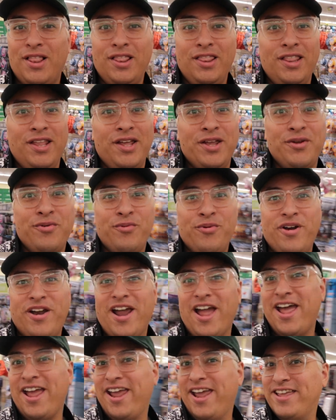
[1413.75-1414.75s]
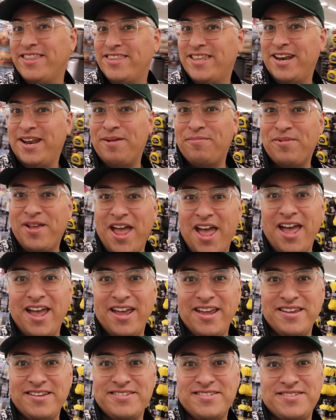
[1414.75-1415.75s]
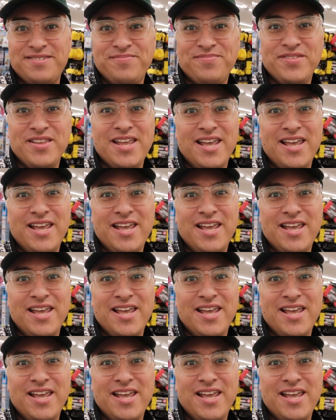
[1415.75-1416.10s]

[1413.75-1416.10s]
Look where I ended up, guys.